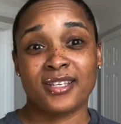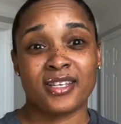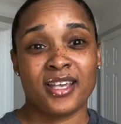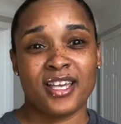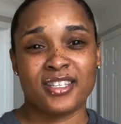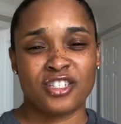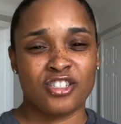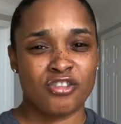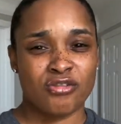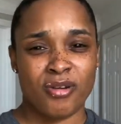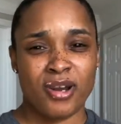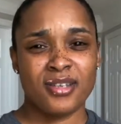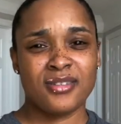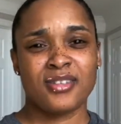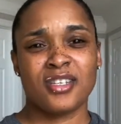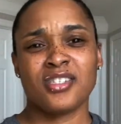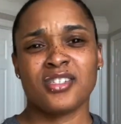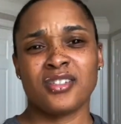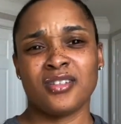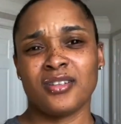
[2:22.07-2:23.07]
a
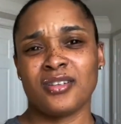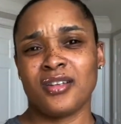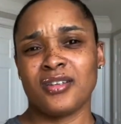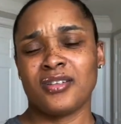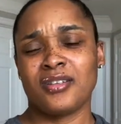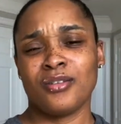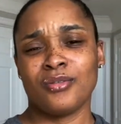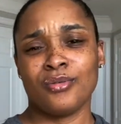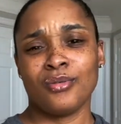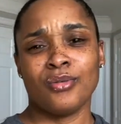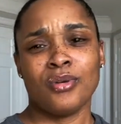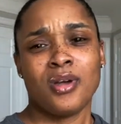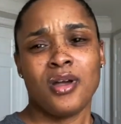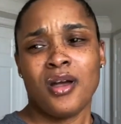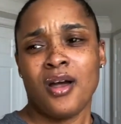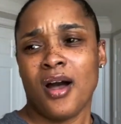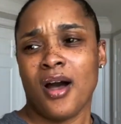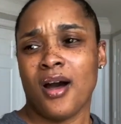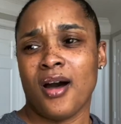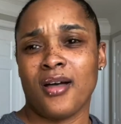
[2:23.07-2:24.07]
transition into
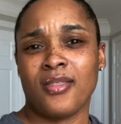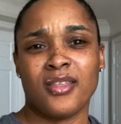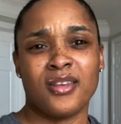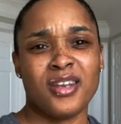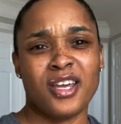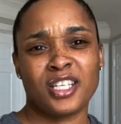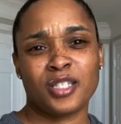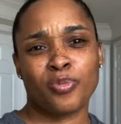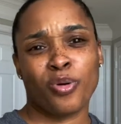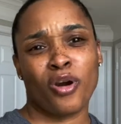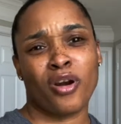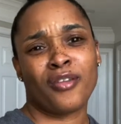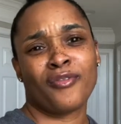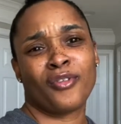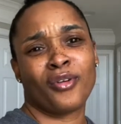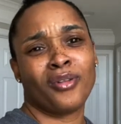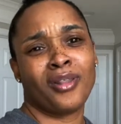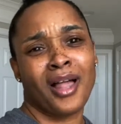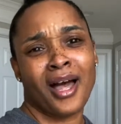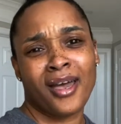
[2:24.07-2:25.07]
the next part of your
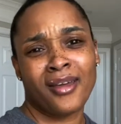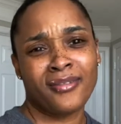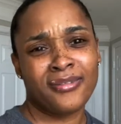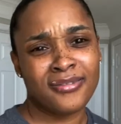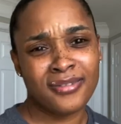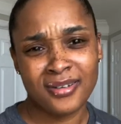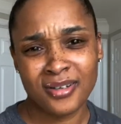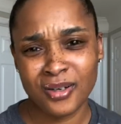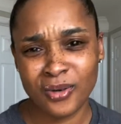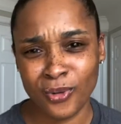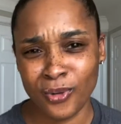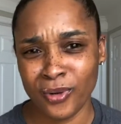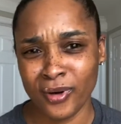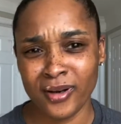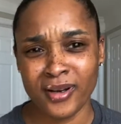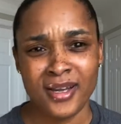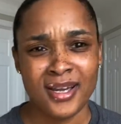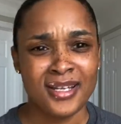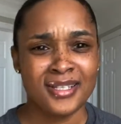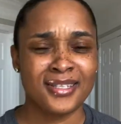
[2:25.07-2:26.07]
life, or
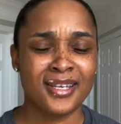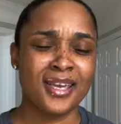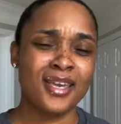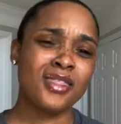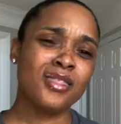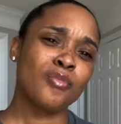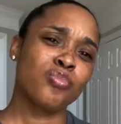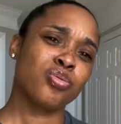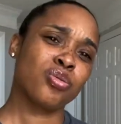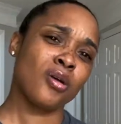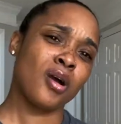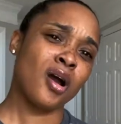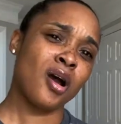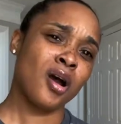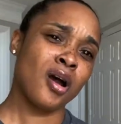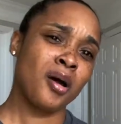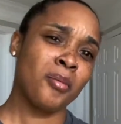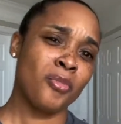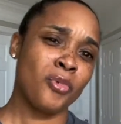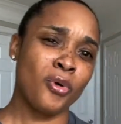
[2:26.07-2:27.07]
to end the
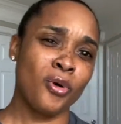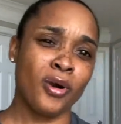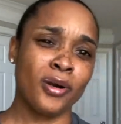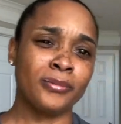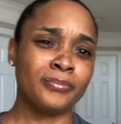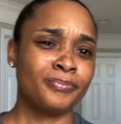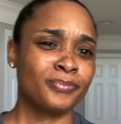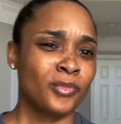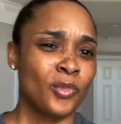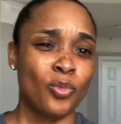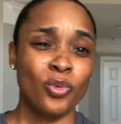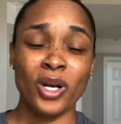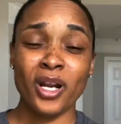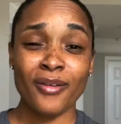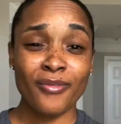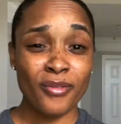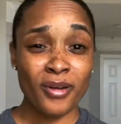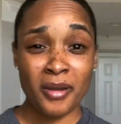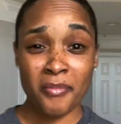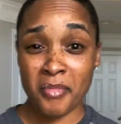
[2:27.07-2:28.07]
prom, or whatever
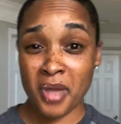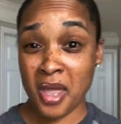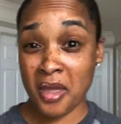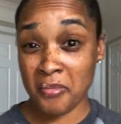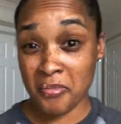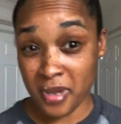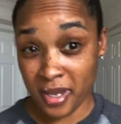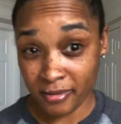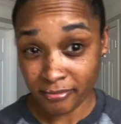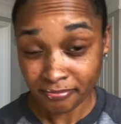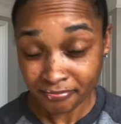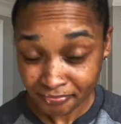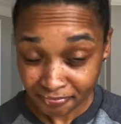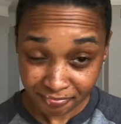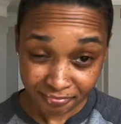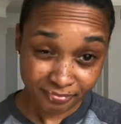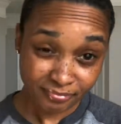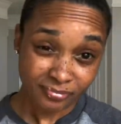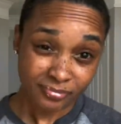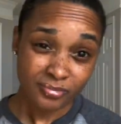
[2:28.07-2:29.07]
it may be.
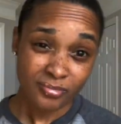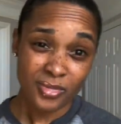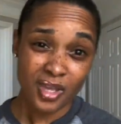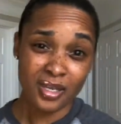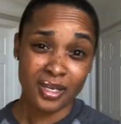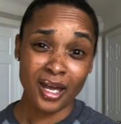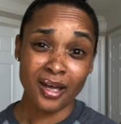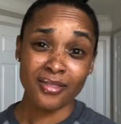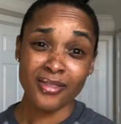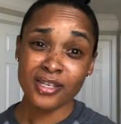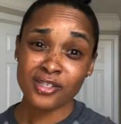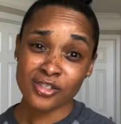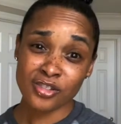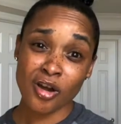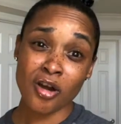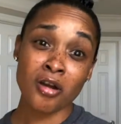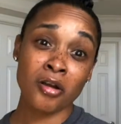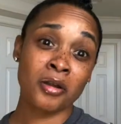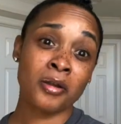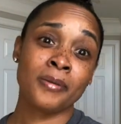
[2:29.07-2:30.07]
Now, this
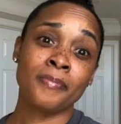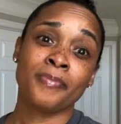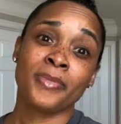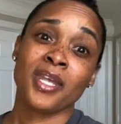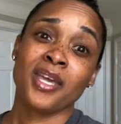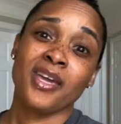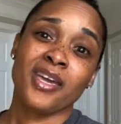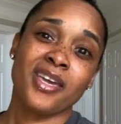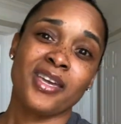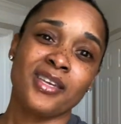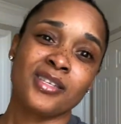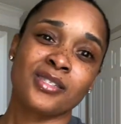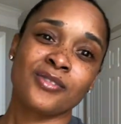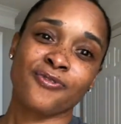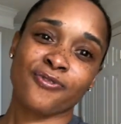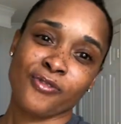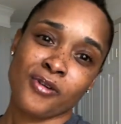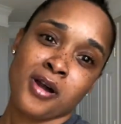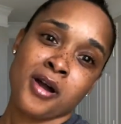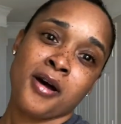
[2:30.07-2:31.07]
song is
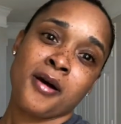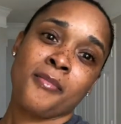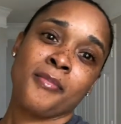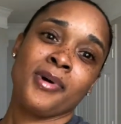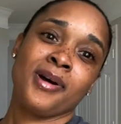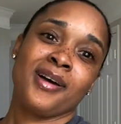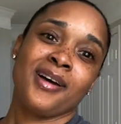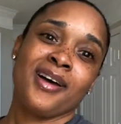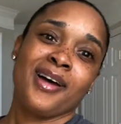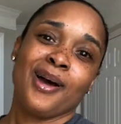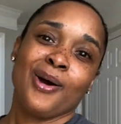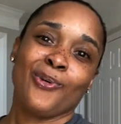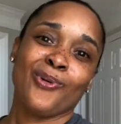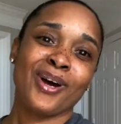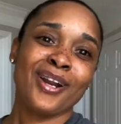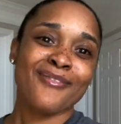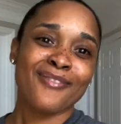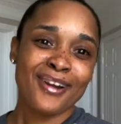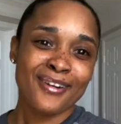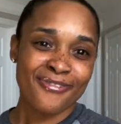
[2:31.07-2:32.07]
from one
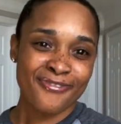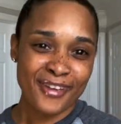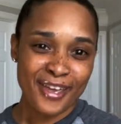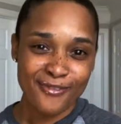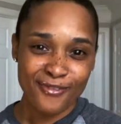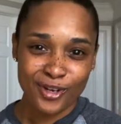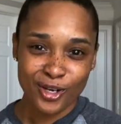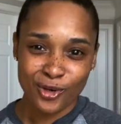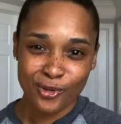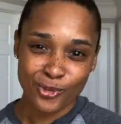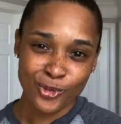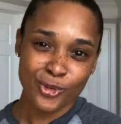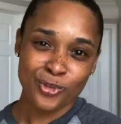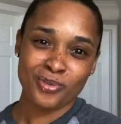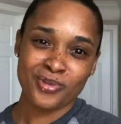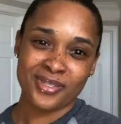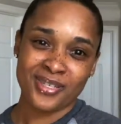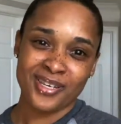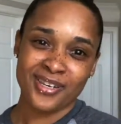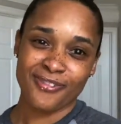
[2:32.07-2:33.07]
of our favorite
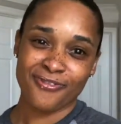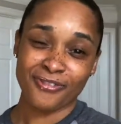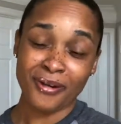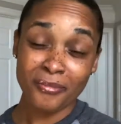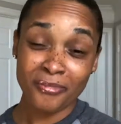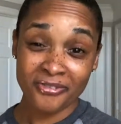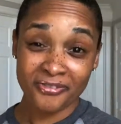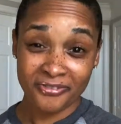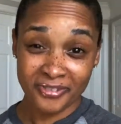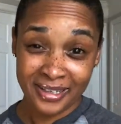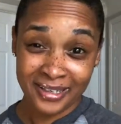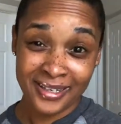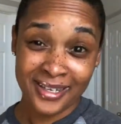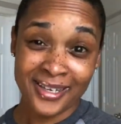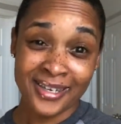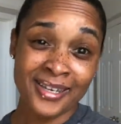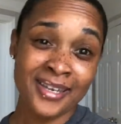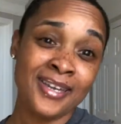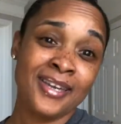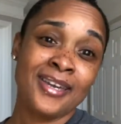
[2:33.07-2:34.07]
groups from Philly,